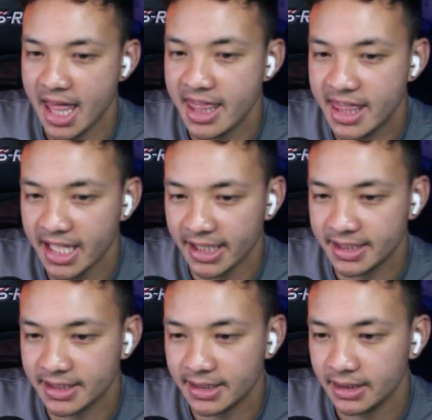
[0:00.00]

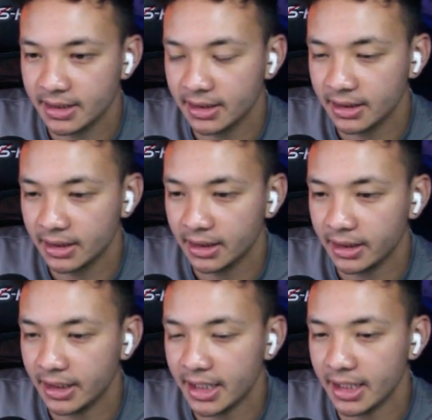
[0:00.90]
this
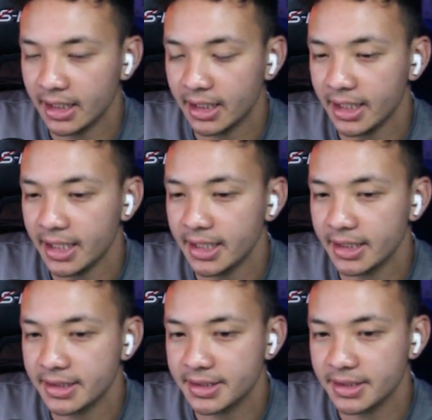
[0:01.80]

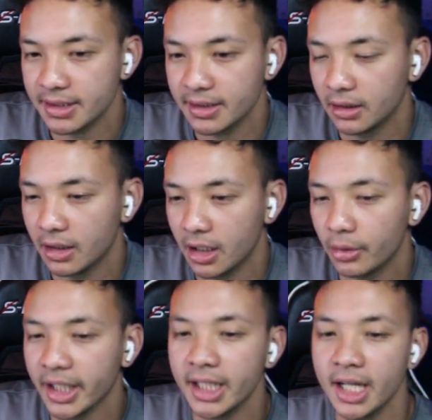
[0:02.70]
is...
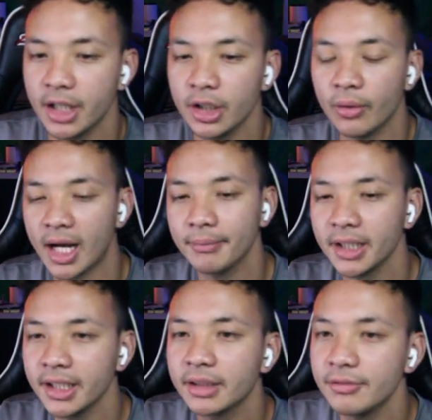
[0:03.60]
no, I'm
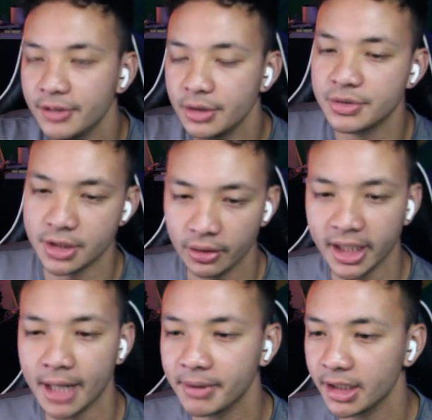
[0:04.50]
getting confused.
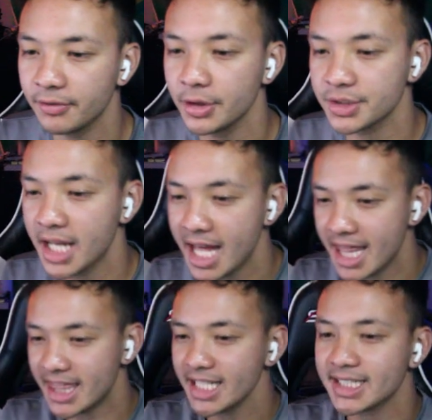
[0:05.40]
I'm getting confused.
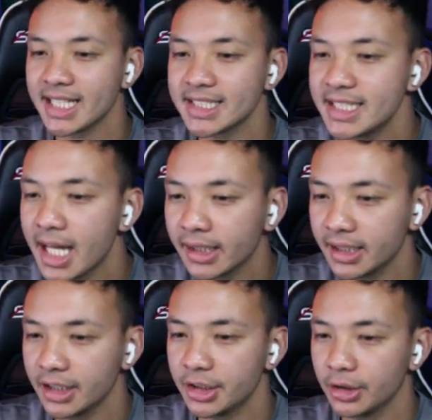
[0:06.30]
This has
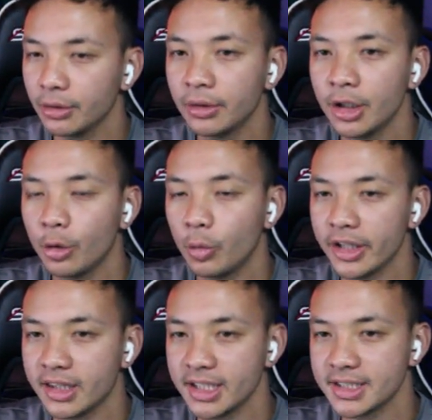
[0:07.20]
nothing to do
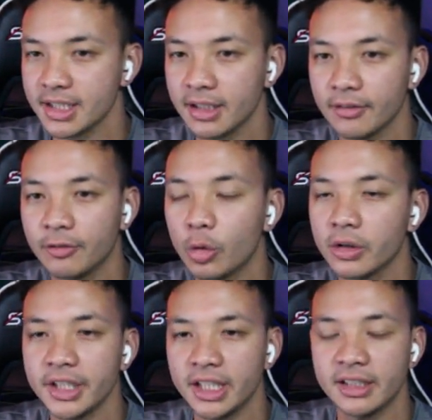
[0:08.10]
with this
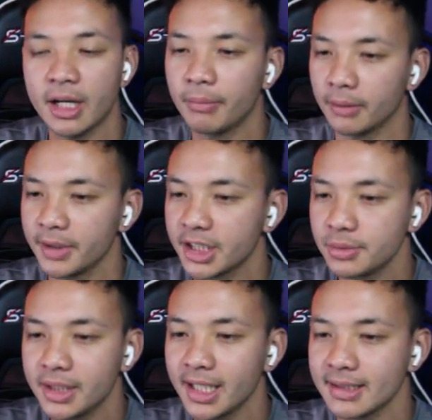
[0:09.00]
4D number
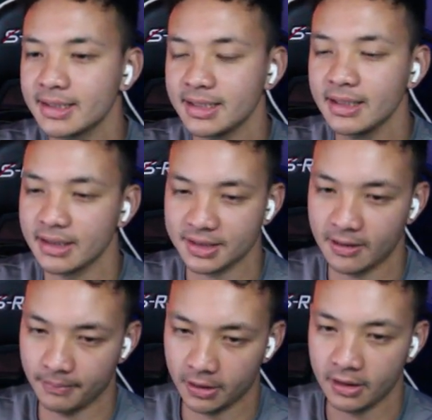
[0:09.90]
because we can't see this
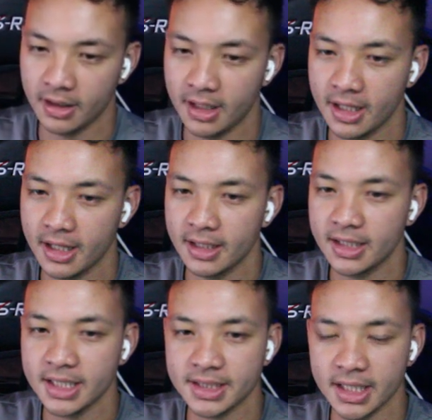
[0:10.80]
number.
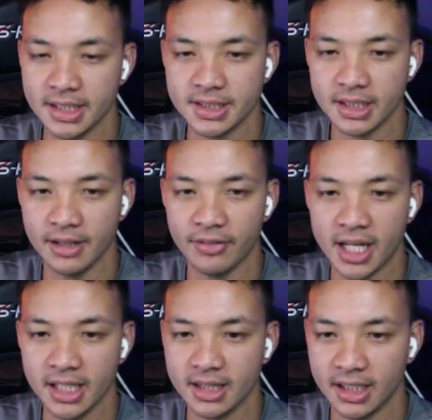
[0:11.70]
This is, if
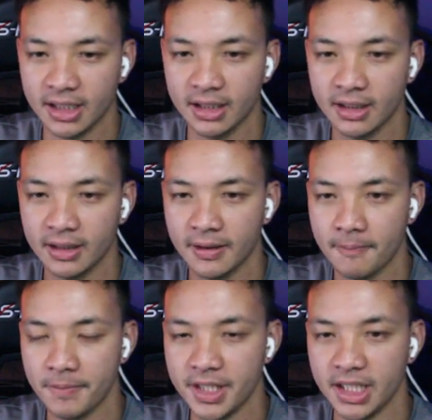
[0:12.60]
anything,
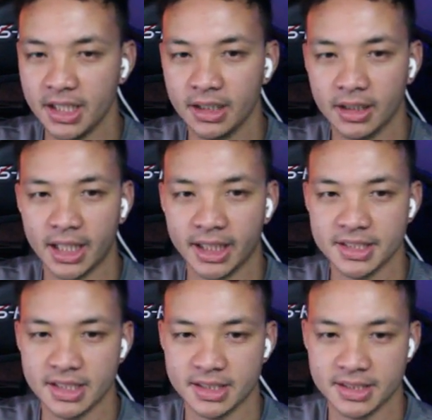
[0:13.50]
the
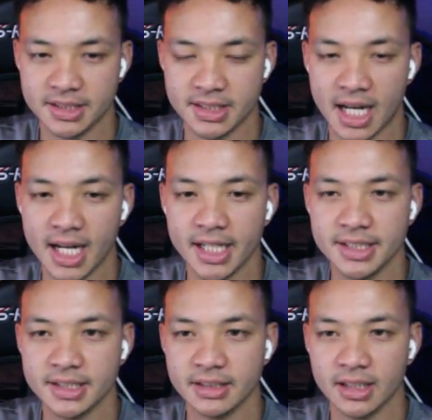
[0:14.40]

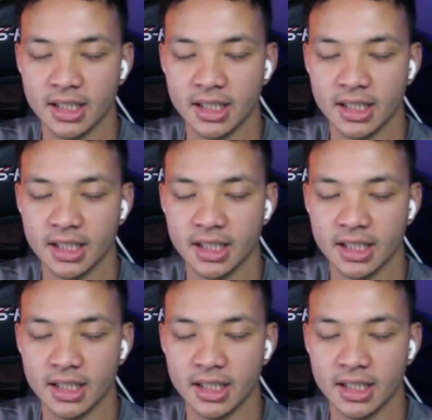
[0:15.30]
size